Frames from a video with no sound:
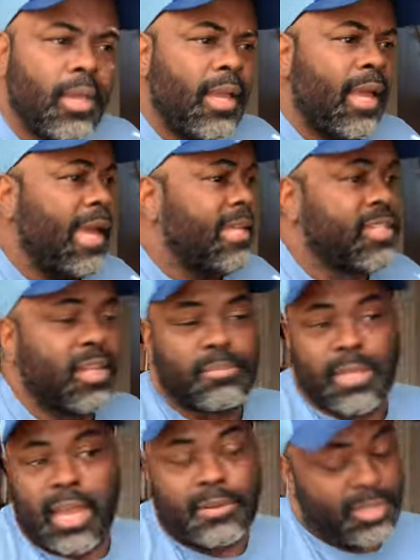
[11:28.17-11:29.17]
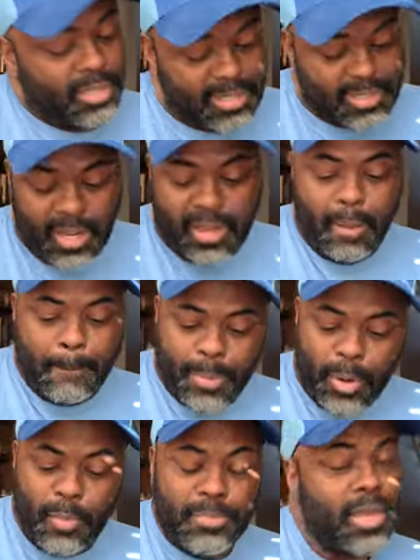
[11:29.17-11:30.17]
And sometimes you get done,
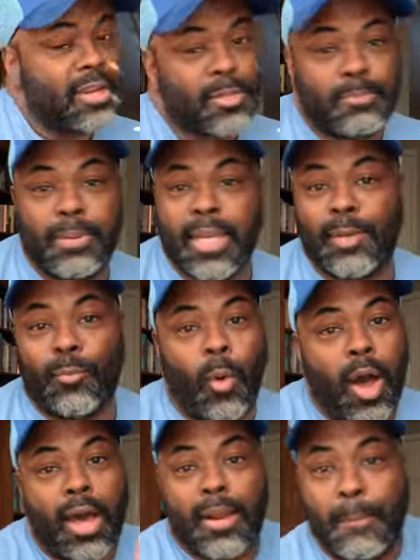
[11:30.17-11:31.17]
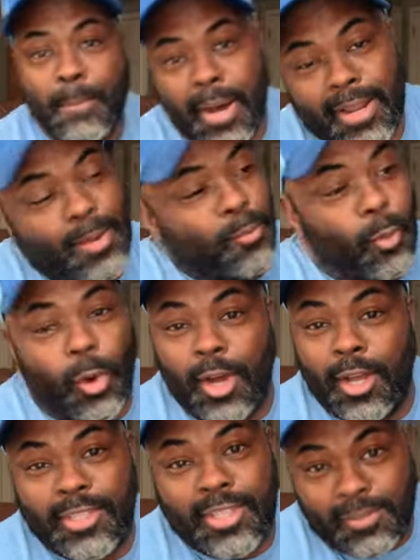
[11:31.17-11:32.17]
boom, you had this big wad of money,
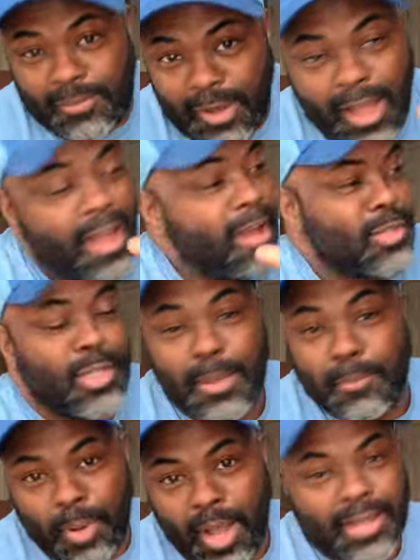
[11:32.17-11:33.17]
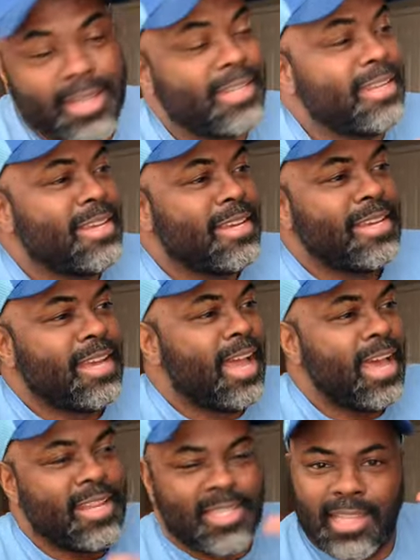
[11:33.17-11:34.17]
ones and fives in your pocket,
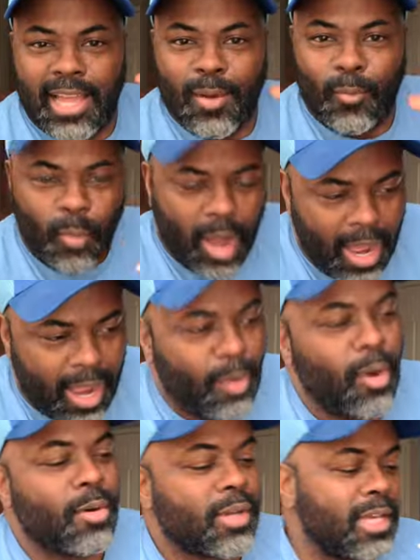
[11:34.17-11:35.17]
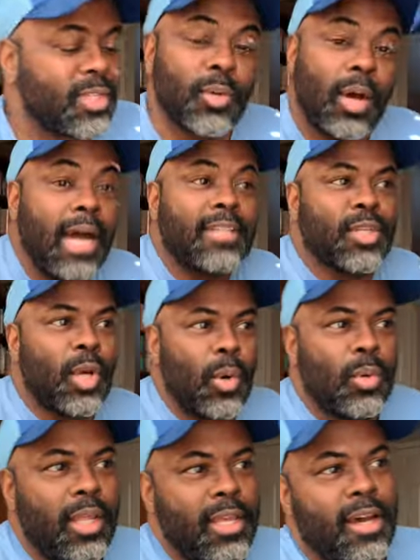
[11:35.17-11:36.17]
and it's like, wow, okay. So I
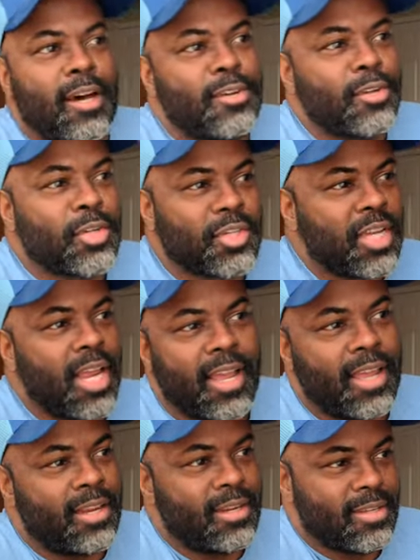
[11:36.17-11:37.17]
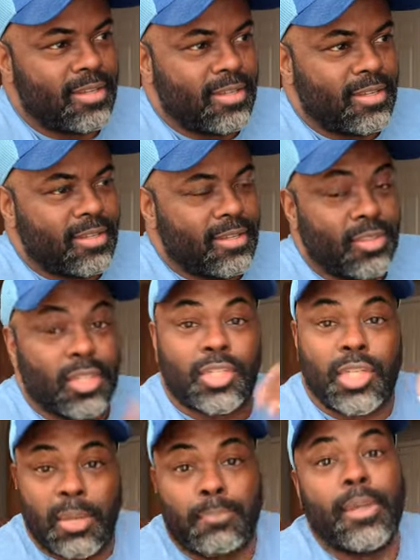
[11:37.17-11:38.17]
totally understand the
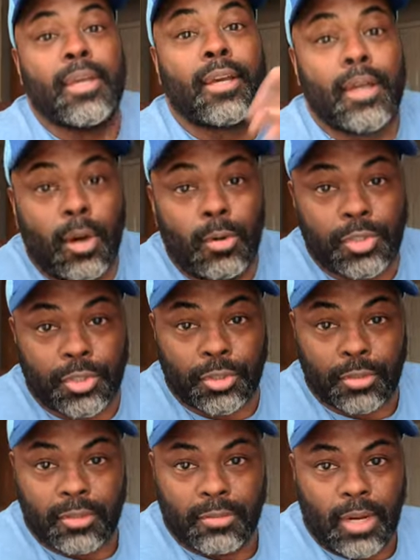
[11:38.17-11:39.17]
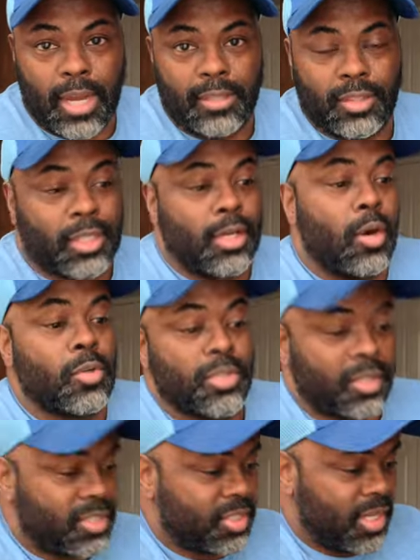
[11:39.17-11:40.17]
tipping culture, right? The culture
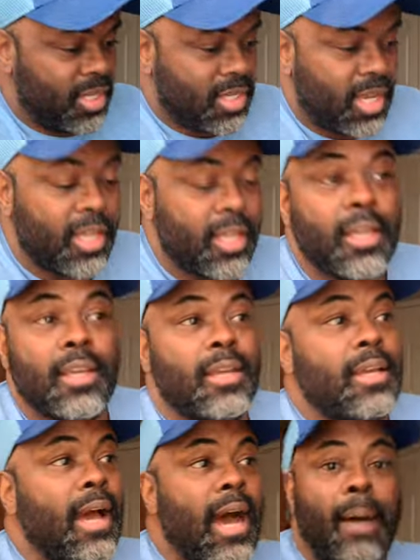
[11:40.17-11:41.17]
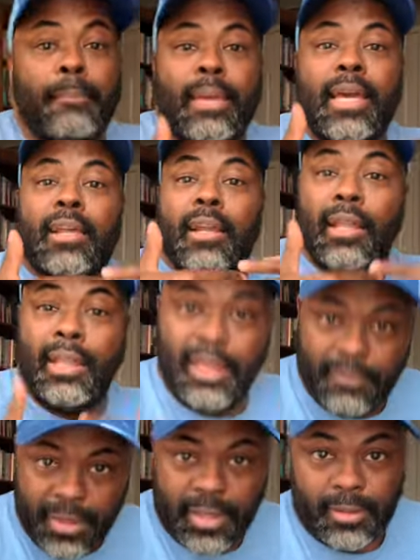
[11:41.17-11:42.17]
that says, hey, I'm making a
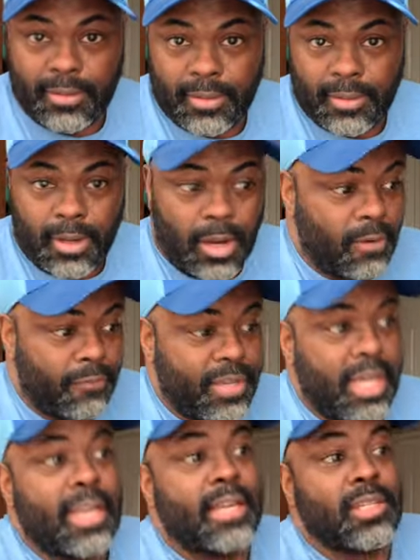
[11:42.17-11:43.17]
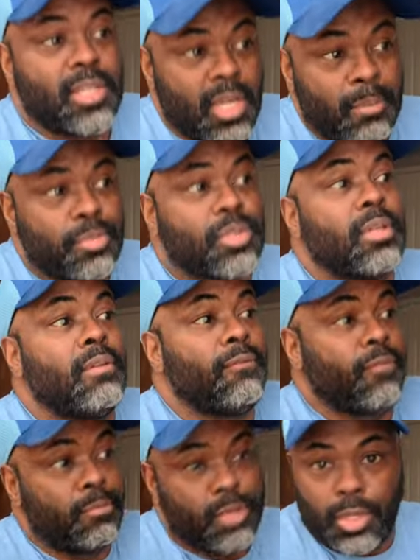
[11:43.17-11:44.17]
living off getting tips
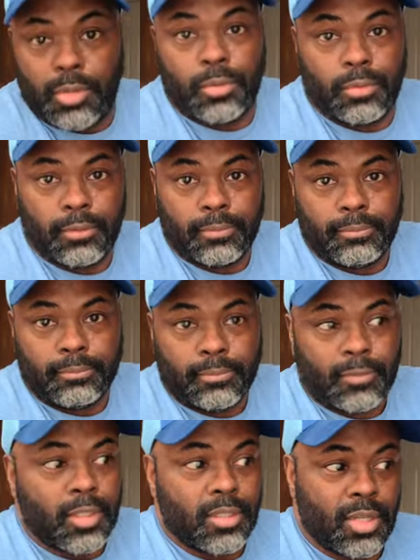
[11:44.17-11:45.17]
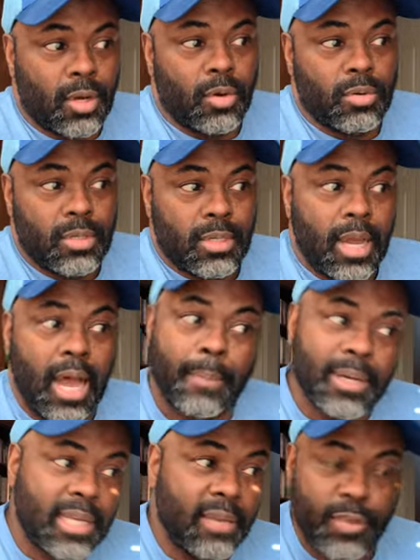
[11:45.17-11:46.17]
from you. So I'm
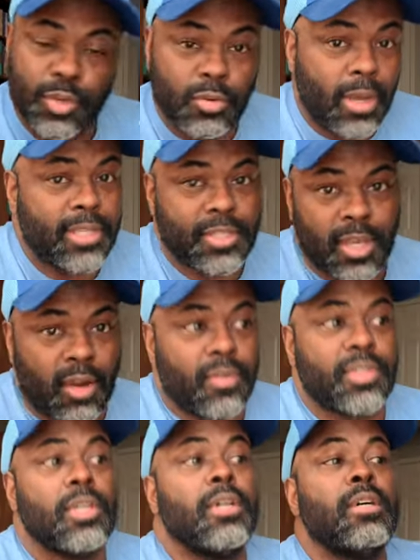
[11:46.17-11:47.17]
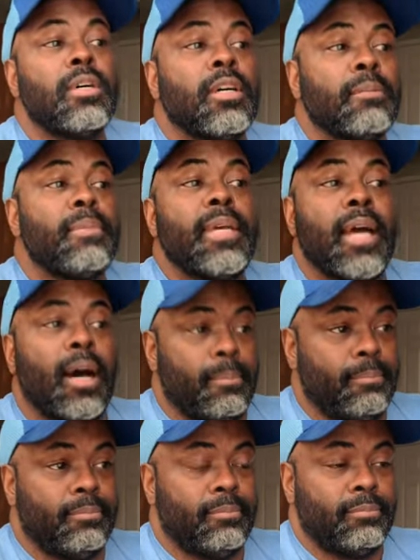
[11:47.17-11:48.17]
gonna give you great service. Hook me
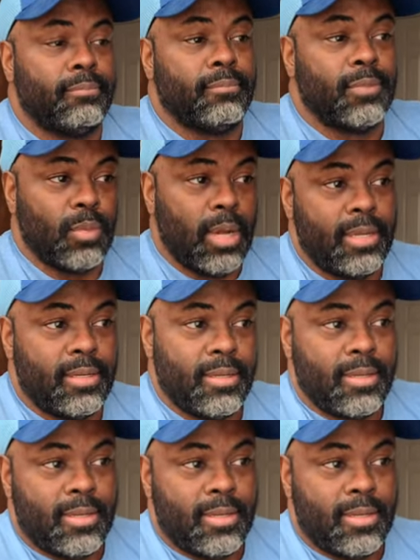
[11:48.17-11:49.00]
up, right?